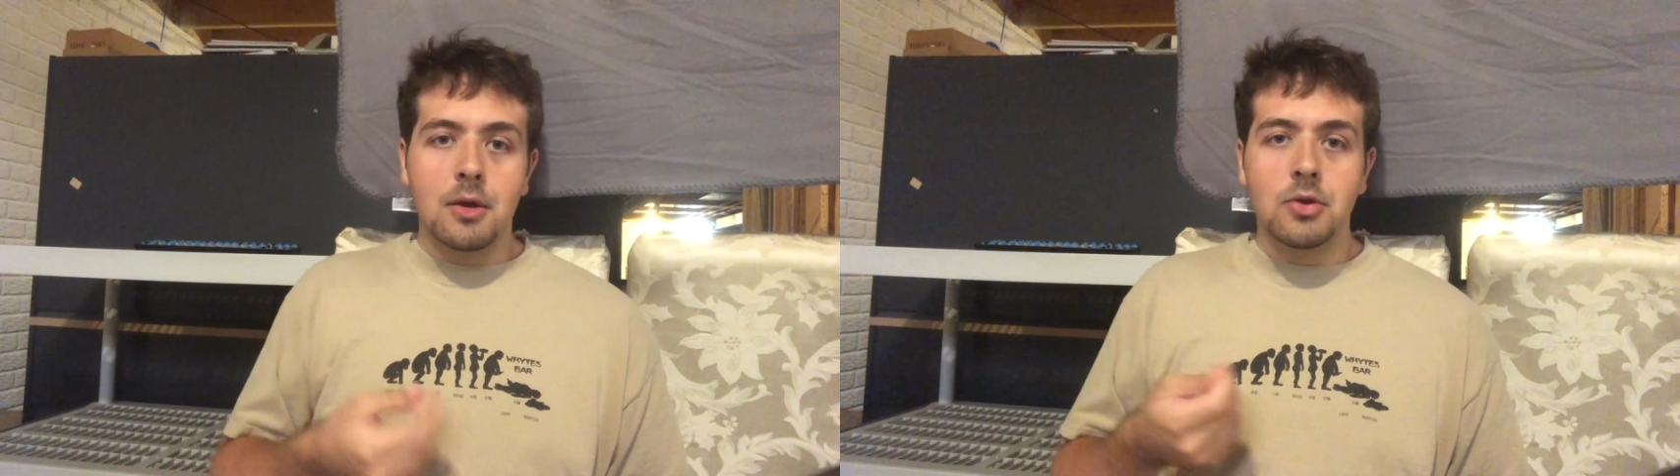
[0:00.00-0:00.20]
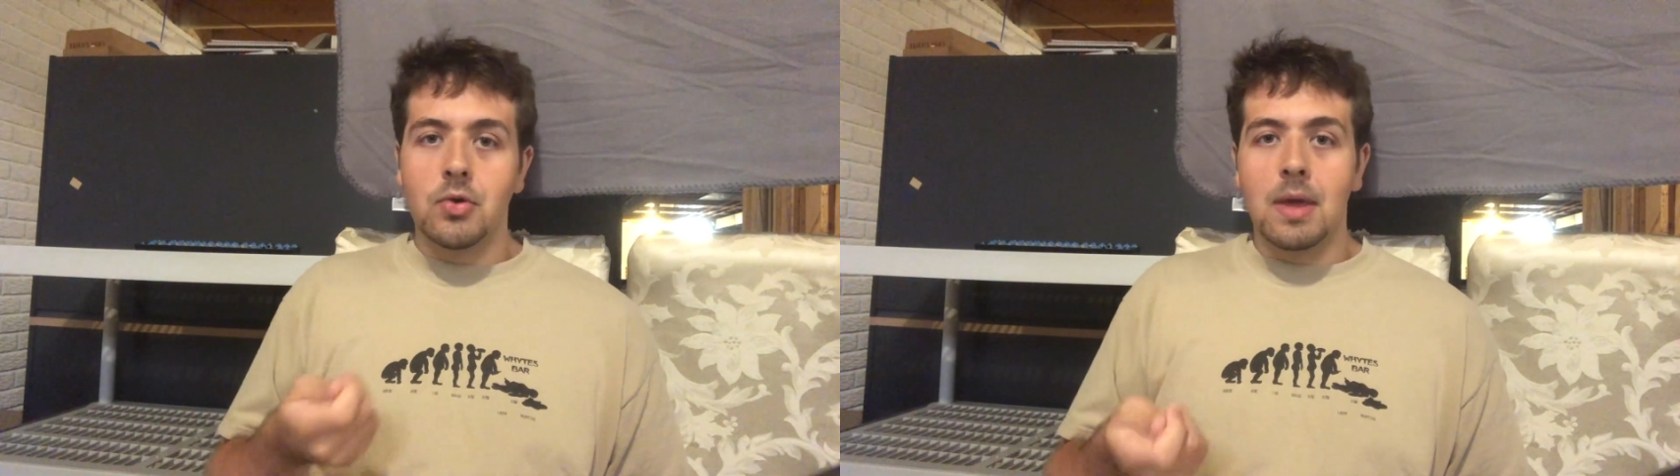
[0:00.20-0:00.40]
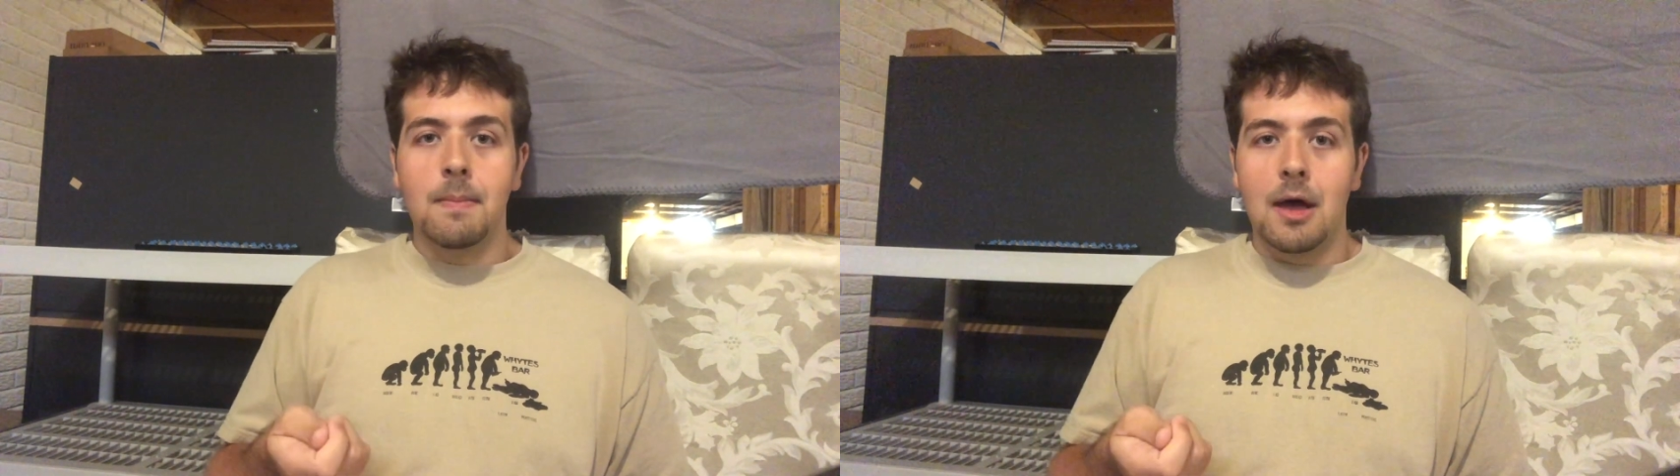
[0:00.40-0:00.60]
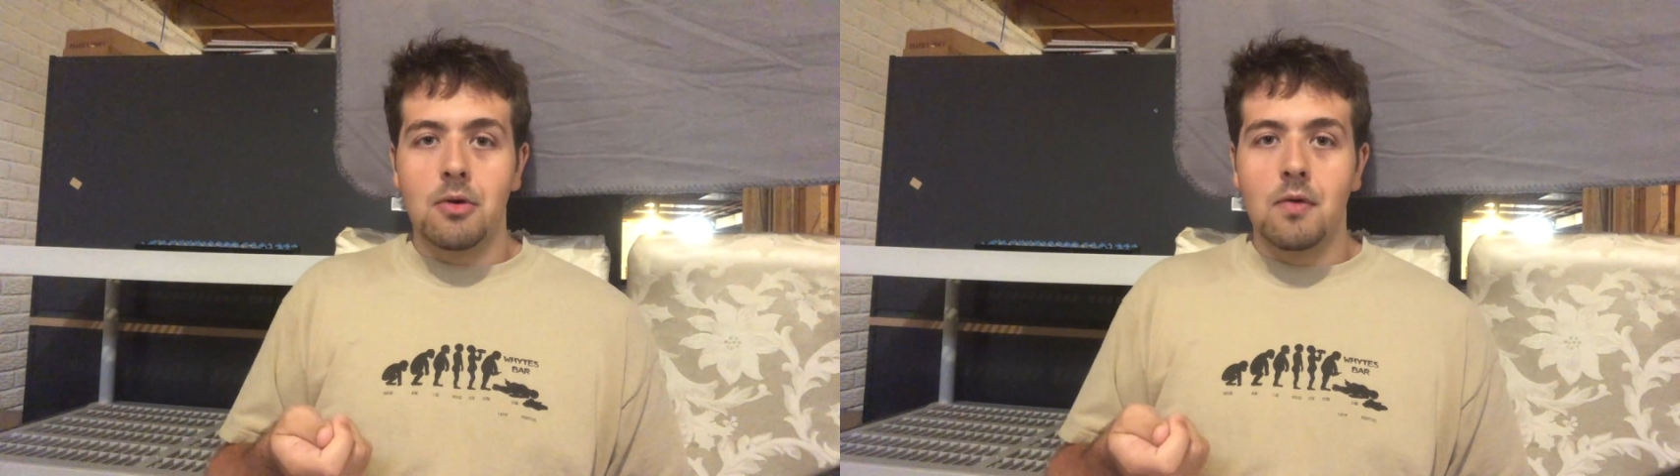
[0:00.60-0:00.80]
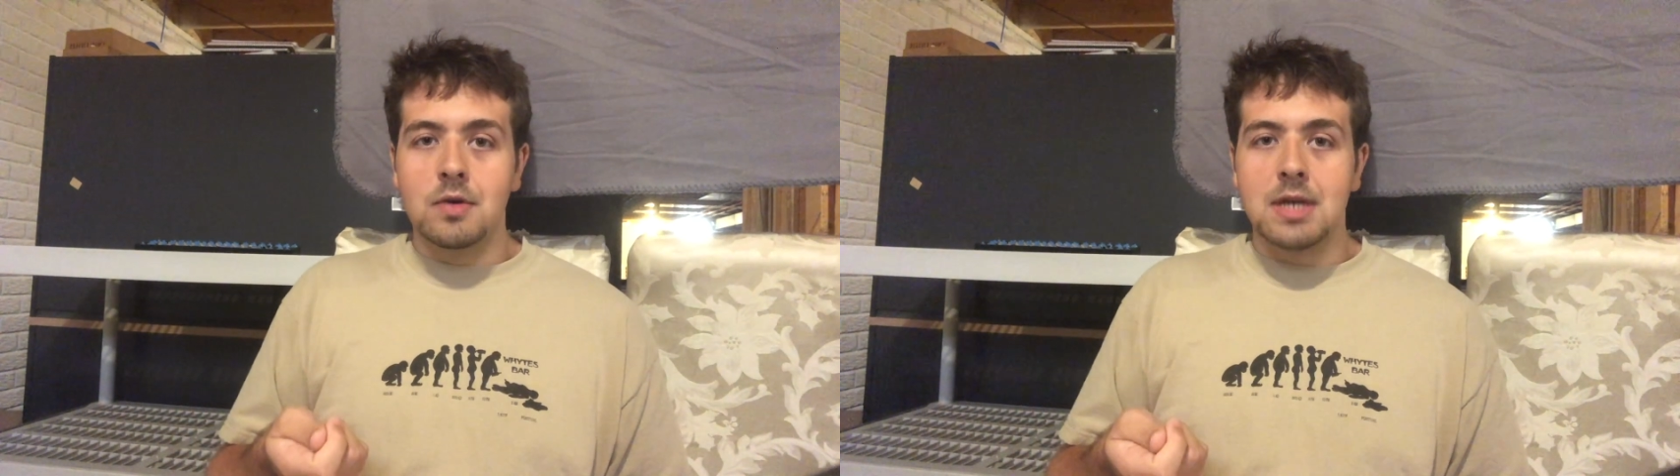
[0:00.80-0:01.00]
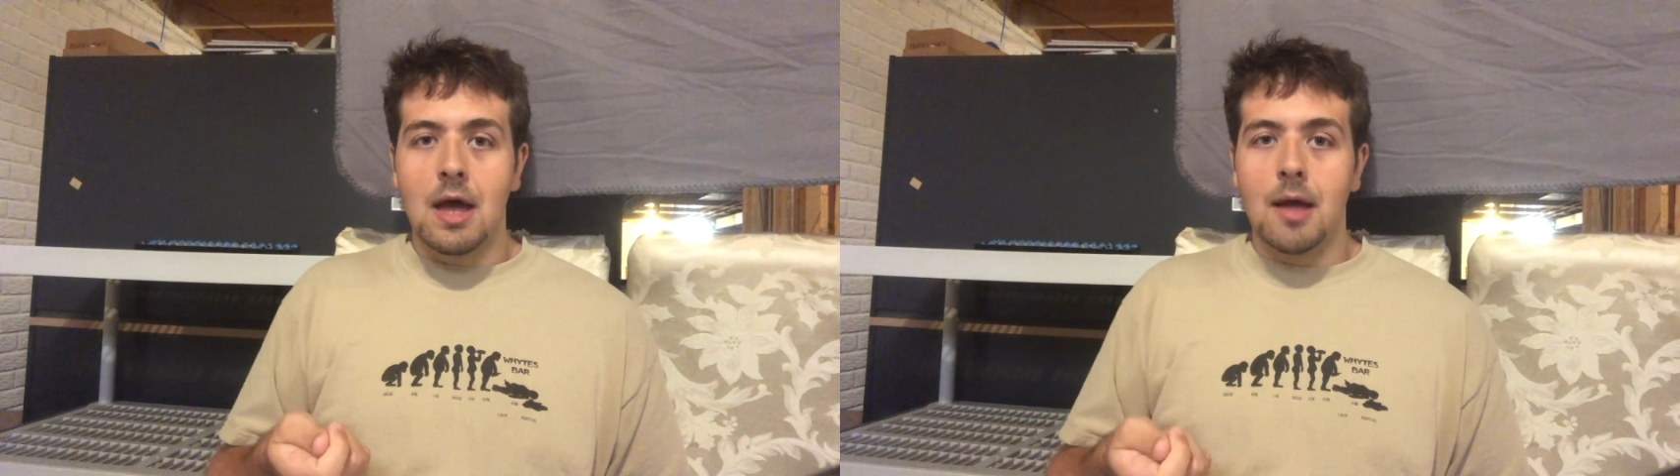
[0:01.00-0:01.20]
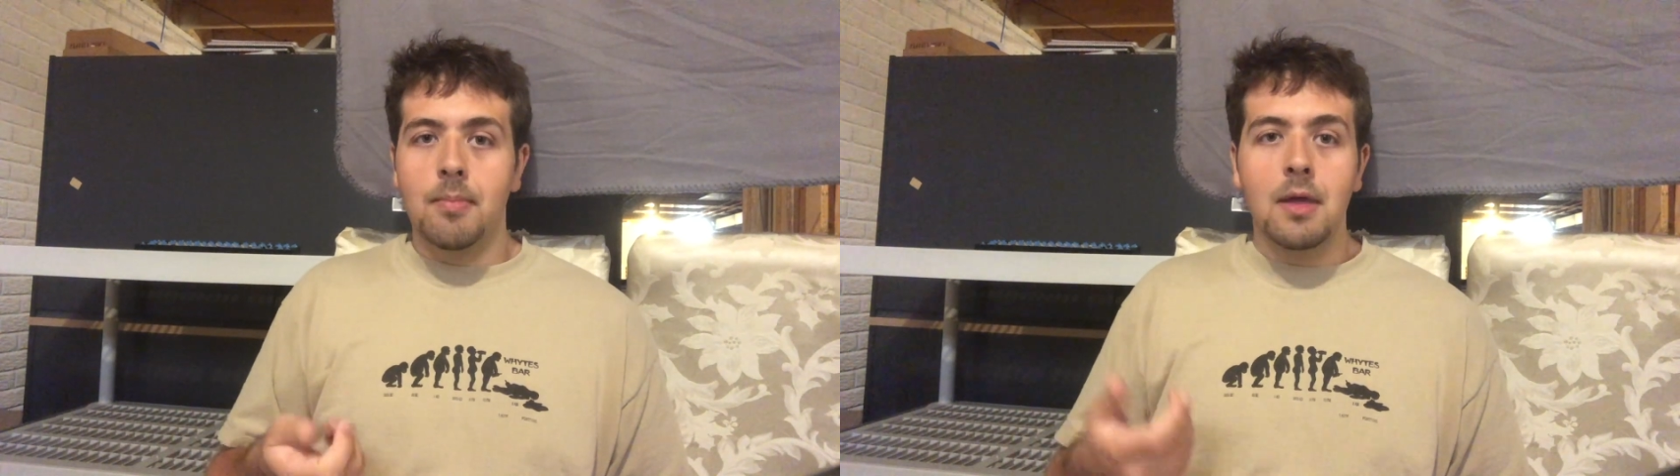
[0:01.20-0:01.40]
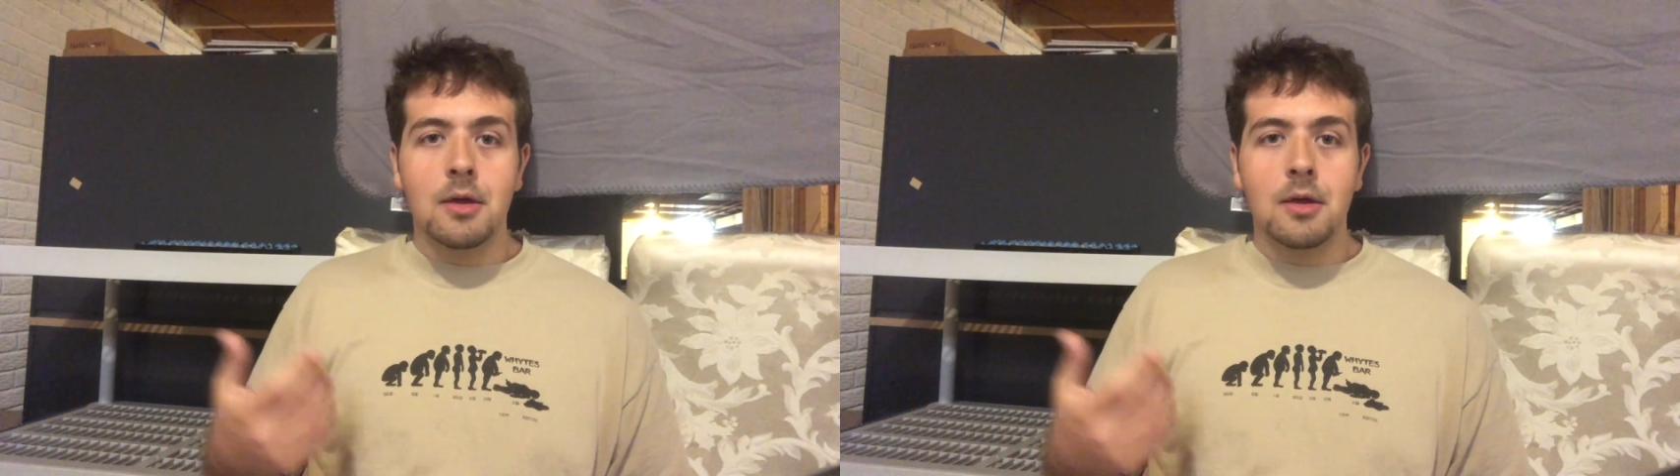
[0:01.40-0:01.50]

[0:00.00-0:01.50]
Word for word: You'll get better over time.